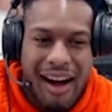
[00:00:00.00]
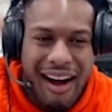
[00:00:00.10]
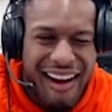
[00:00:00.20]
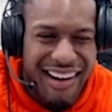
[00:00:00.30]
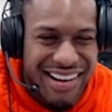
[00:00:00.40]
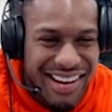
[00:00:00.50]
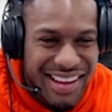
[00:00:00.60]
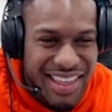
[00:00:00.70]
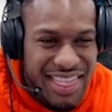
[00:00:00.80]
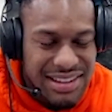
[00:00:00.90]
Right. You
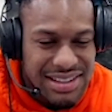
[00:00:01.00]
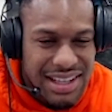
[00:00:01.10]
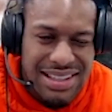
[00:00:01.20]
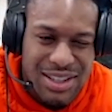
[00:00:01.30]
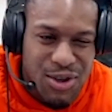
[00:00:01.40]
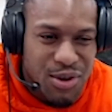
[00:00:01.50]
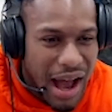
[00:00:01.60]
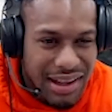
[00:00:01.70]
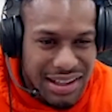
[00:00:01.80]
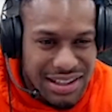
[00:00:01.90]
got this. Citizen, you
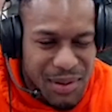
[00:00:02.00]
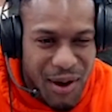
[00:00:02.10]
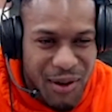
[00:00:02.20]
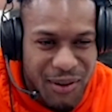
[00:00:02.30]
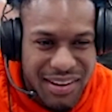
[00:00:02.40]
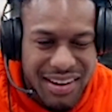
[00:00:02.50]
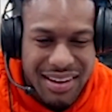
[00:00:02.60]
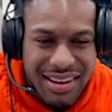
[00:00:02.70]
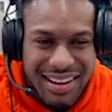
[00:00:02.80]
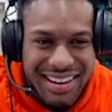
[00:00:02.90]
got this, bro. Make it
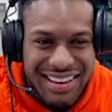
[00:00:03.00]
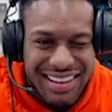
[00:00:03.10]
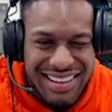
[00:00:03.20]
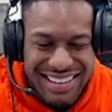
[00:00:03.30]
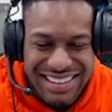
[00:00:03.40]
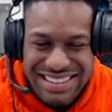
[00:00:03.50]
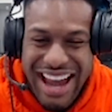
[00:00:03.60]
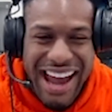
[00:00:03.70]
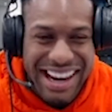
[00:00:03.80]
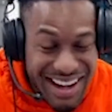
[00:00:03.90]
interesting, bro.
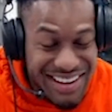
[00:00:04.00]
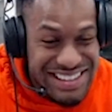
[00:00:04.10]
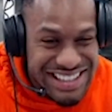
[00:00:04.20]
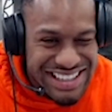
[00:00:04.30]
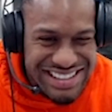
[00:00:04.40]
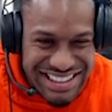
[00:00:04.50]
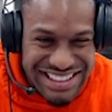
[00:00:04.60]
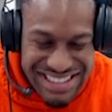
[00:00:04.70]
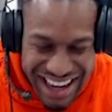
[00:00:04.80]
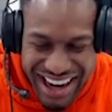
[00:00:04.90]
Tied up,
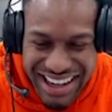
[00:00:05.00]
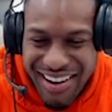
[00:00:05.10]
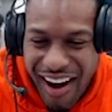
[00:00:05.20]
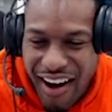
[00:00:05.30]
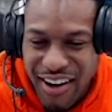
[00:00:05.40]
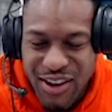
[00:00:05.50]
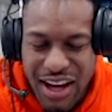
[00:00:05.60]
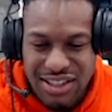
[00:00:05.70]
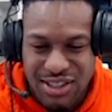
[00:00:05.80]
Citizen, tied up. All right, you guys